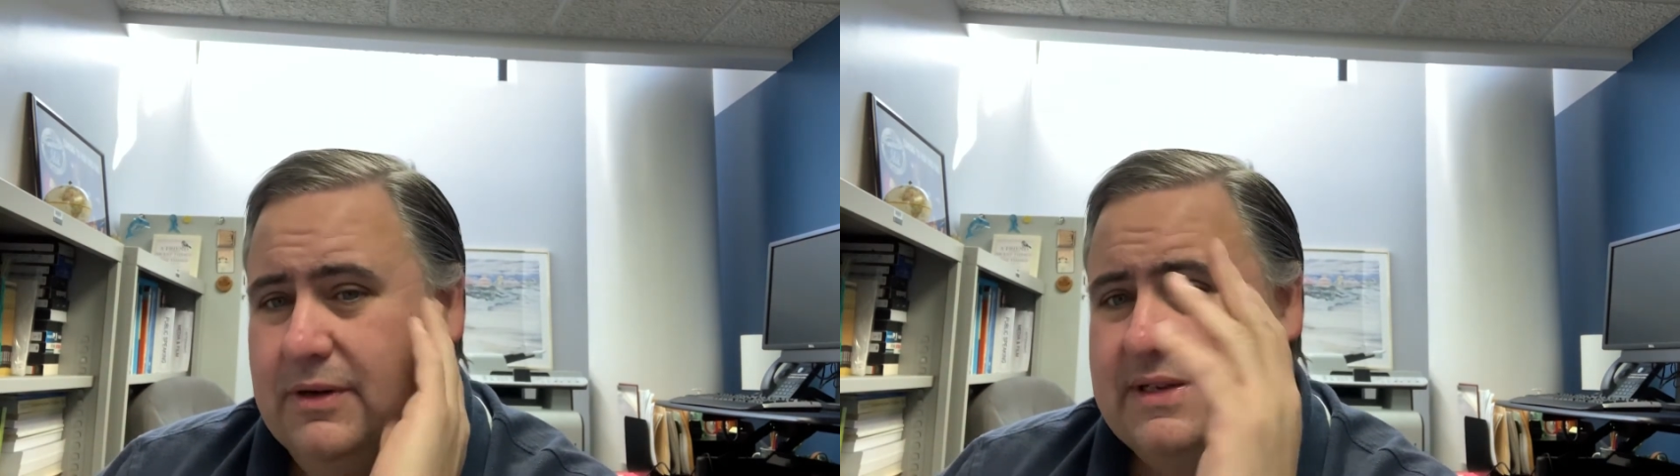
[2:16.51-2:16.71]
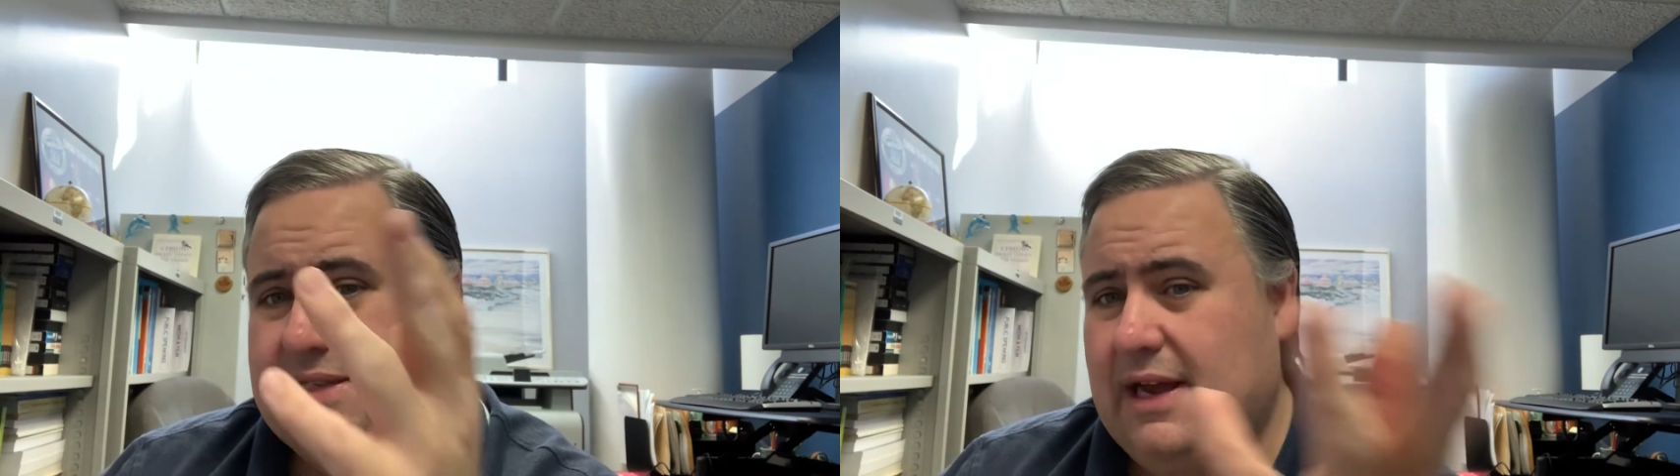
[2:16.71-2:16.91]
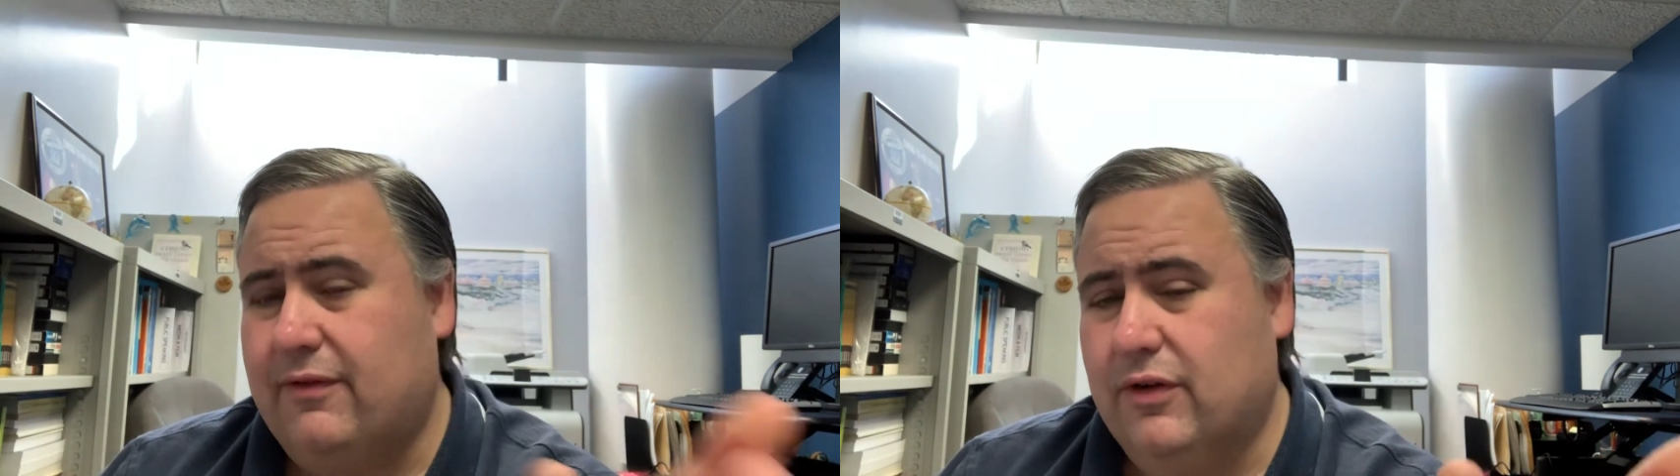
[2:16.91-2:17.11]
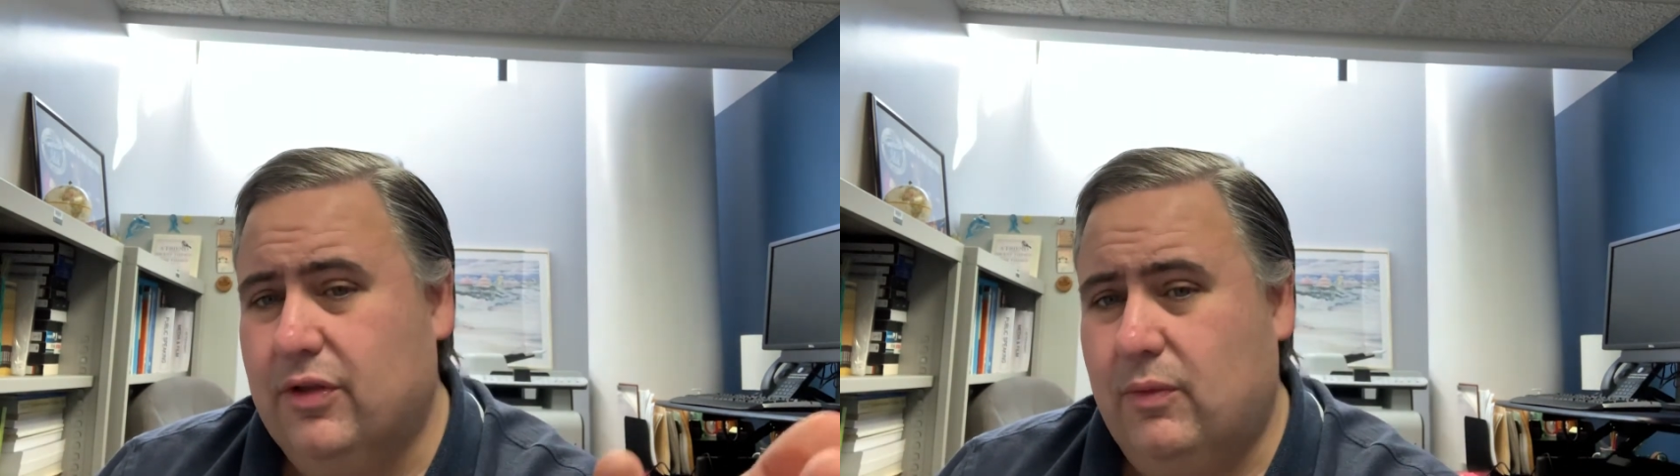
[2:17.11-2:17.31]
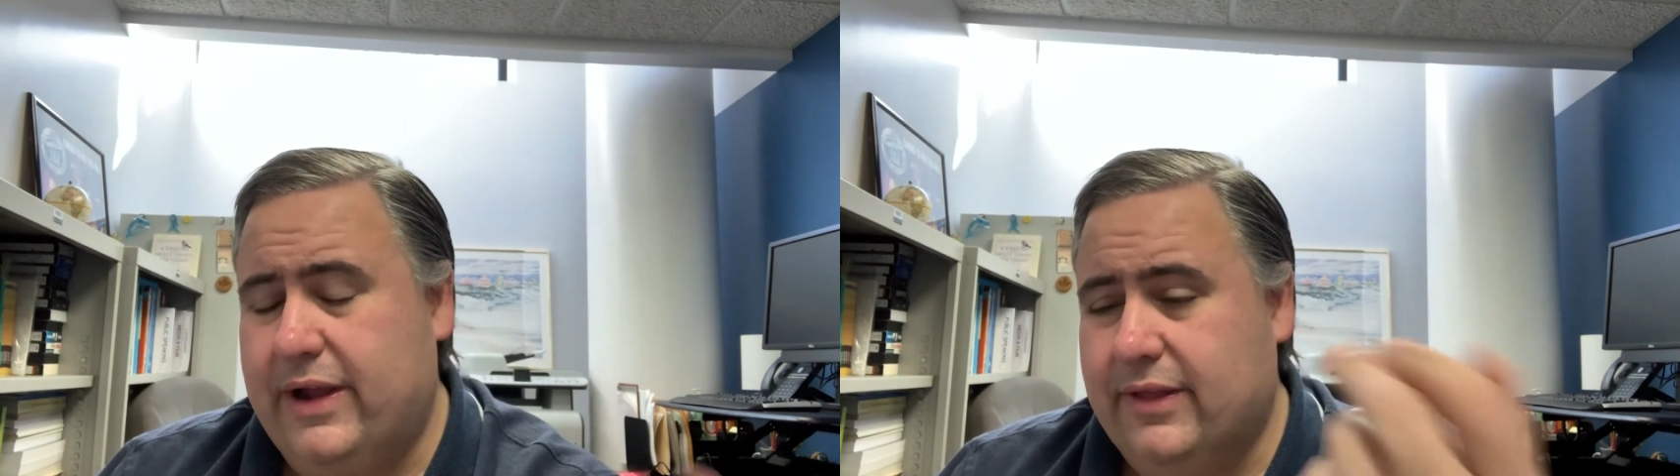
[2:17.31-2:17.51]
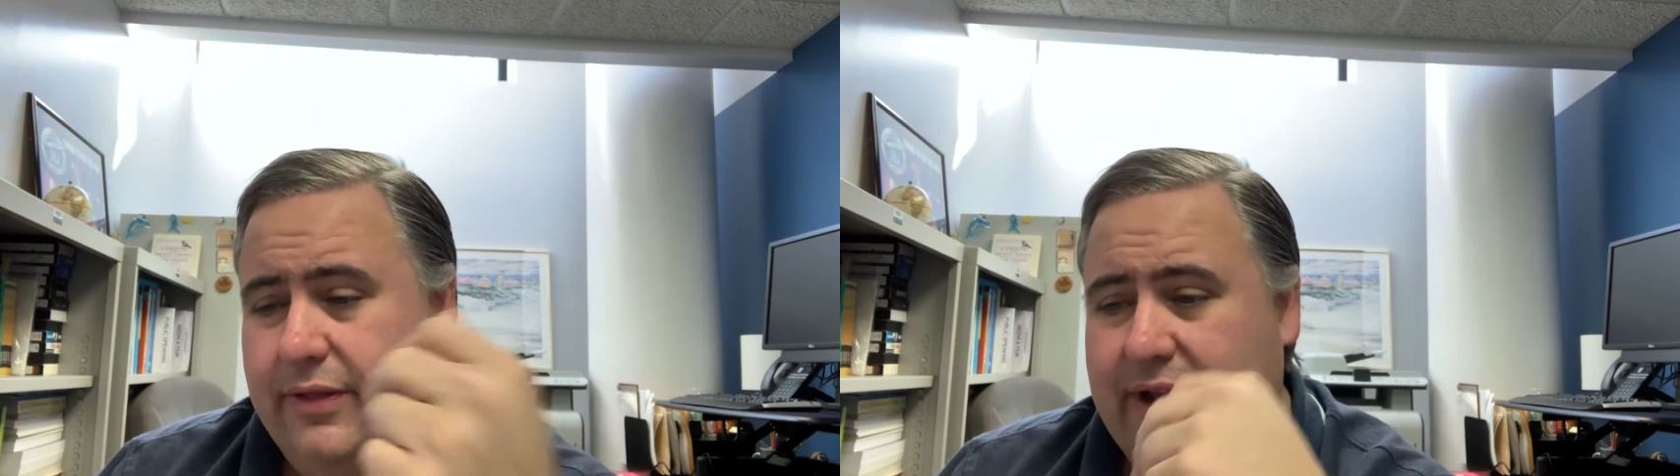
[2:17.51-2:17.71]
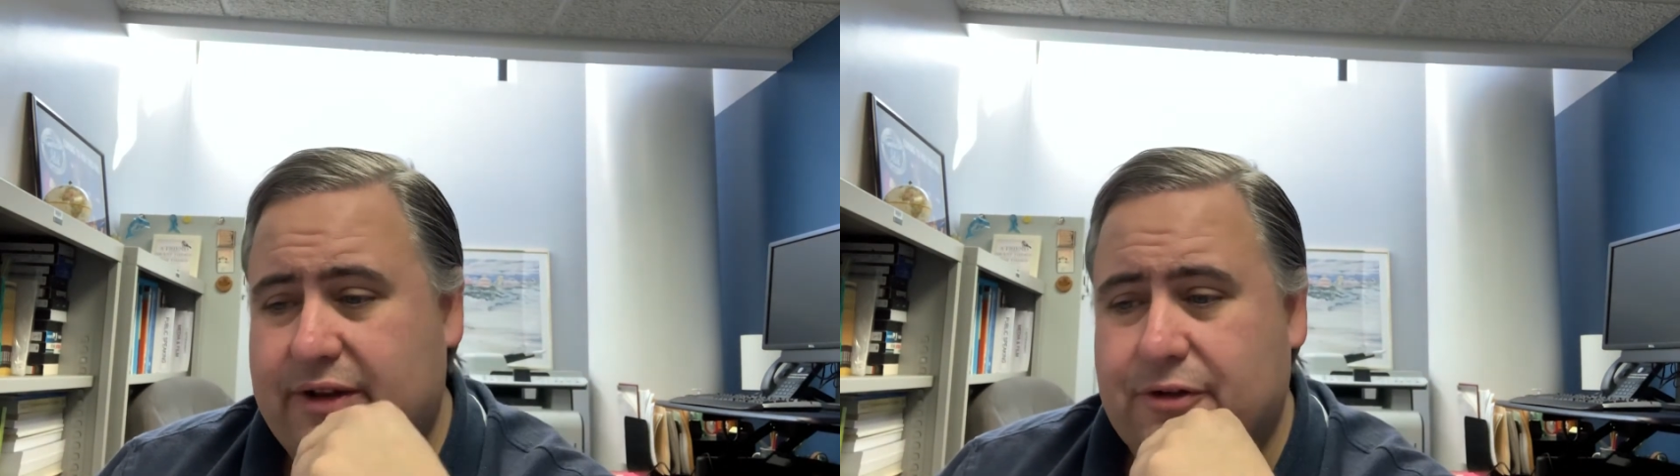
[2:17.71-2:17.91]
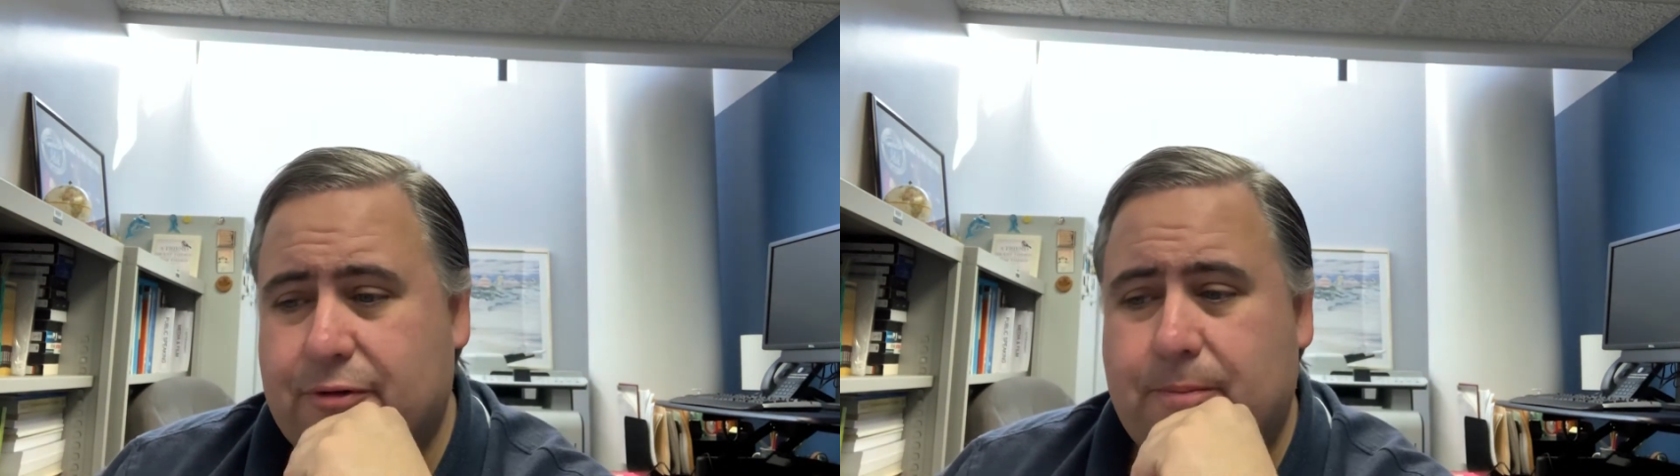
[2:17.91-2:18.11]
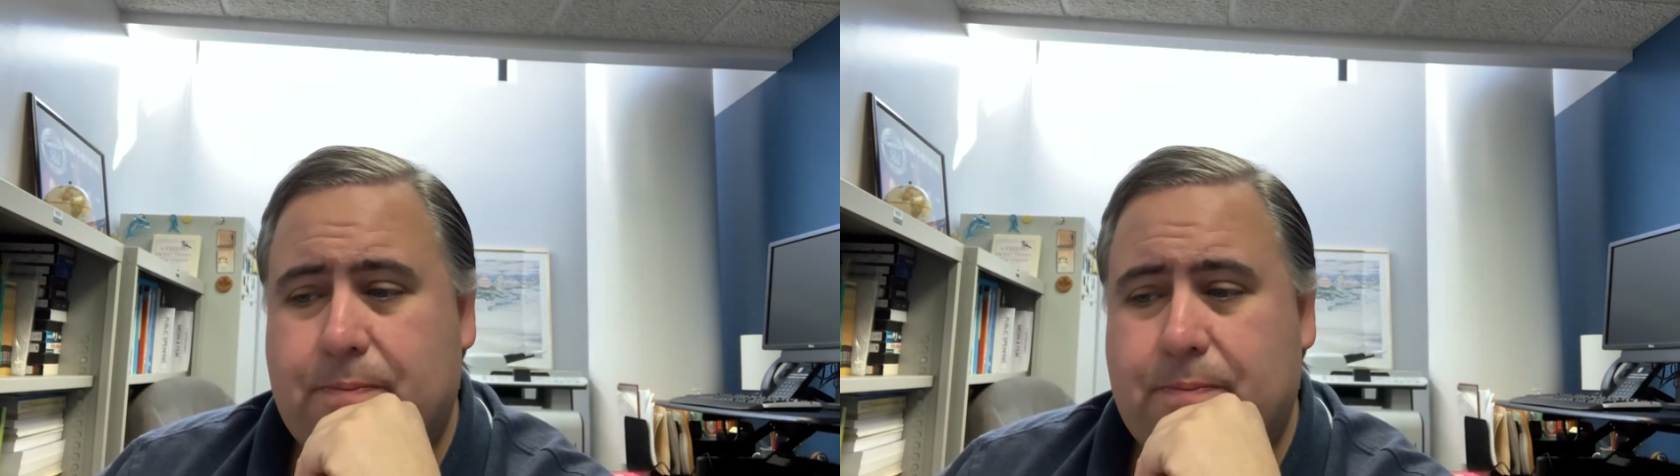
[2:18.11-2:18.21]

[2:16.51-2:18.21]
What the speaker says: suffer the way that they do.